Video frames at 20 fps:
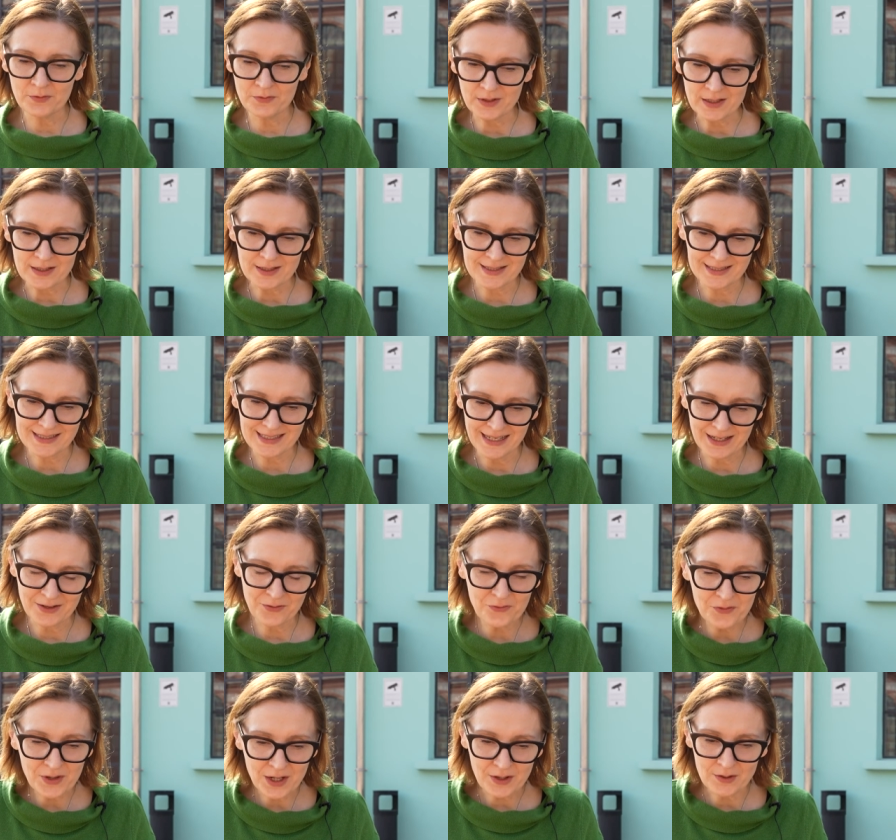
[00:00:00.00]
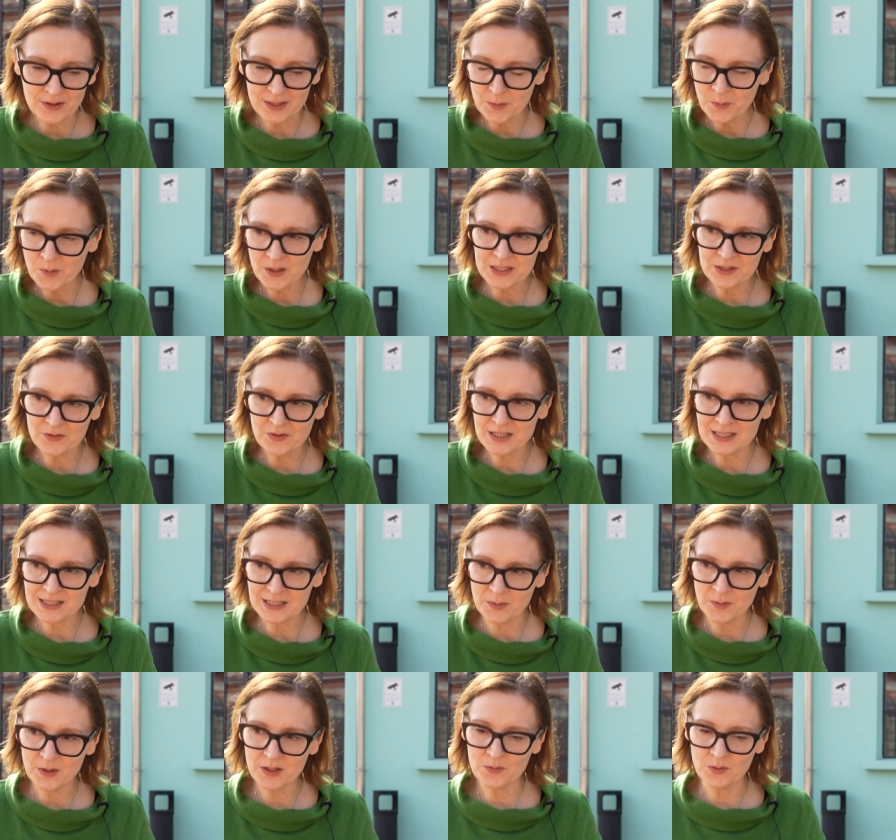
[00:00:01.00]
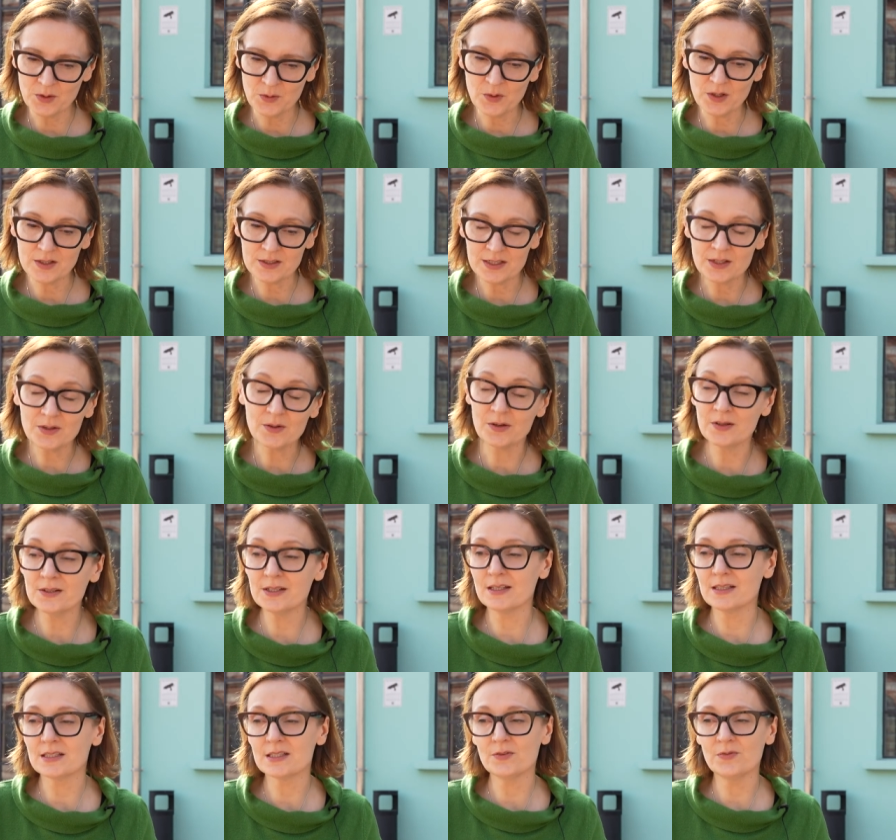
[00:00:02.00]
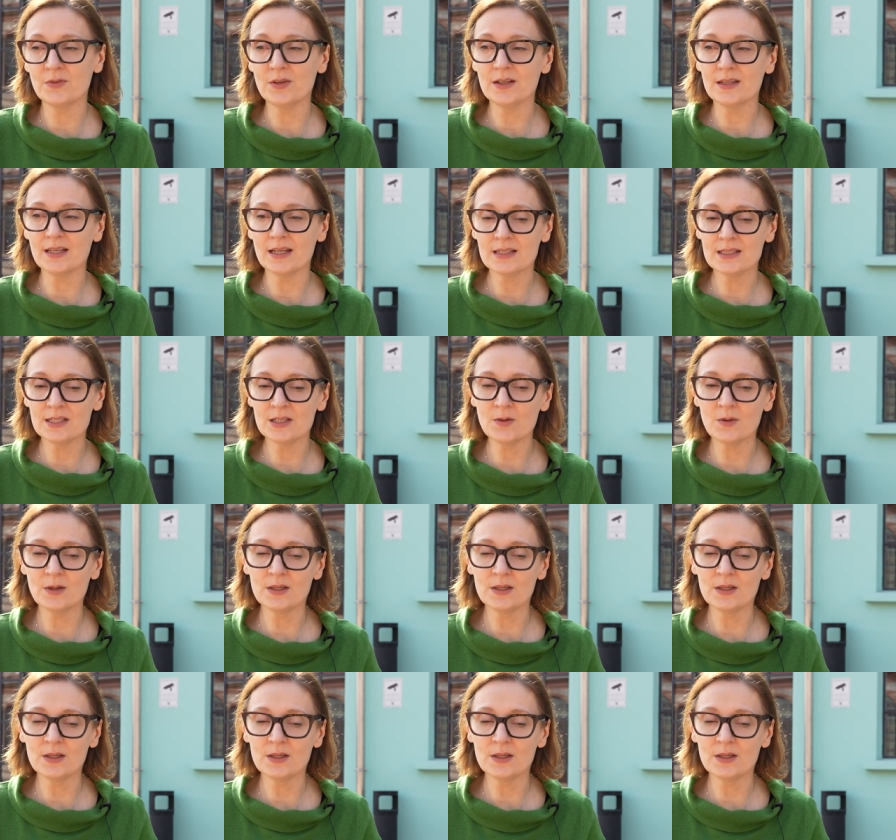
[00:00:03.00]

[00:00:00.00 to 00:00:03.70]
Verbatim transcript: feels like fear in the pit of his stomach, we wanted our audience to feel that too.